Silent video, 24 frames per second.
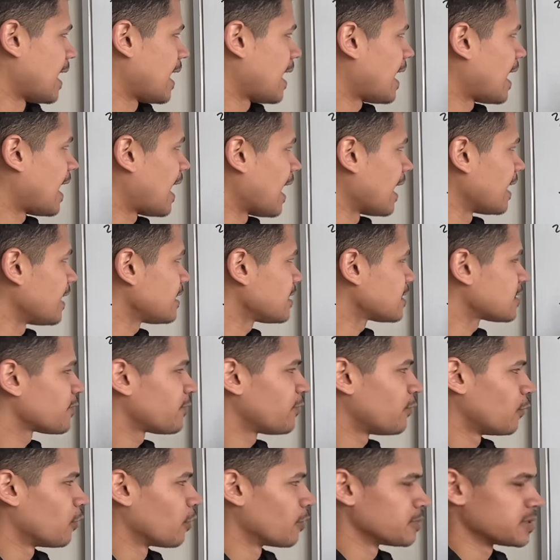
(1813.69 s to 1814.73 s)
highest
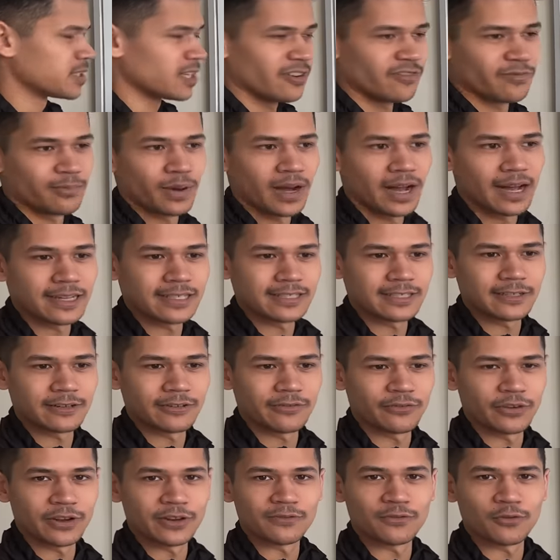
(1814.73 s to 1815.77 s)
forms of
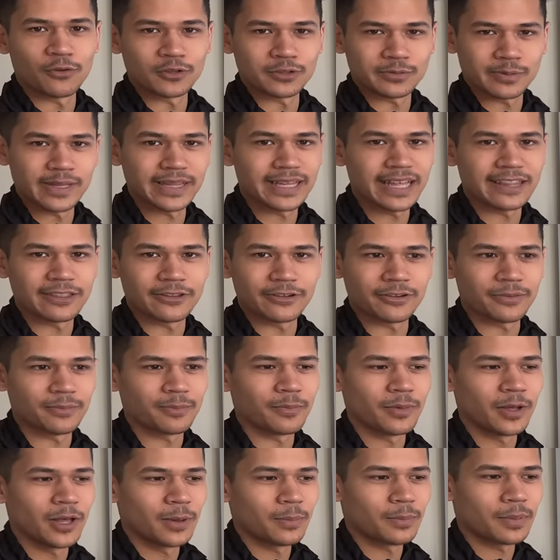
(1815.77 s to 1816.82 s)
positive reinforcement that there
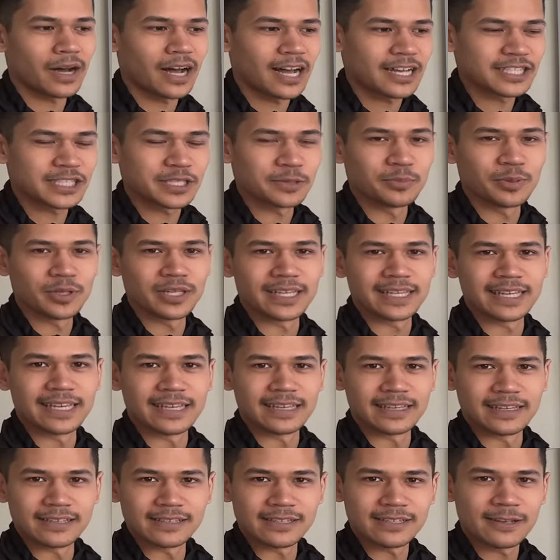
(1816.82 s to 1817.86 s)
possibly
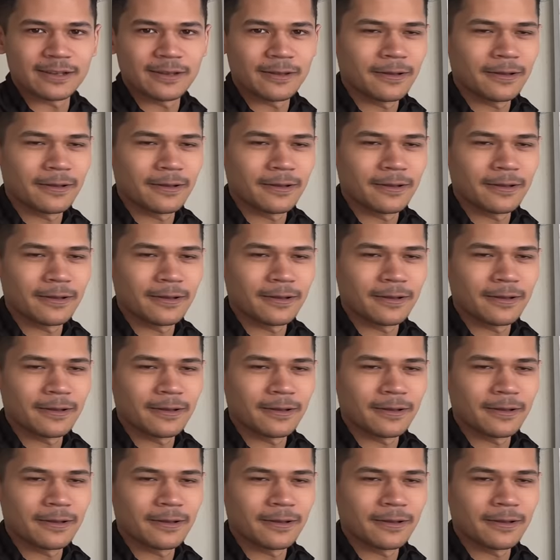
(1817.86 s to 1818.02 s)
is,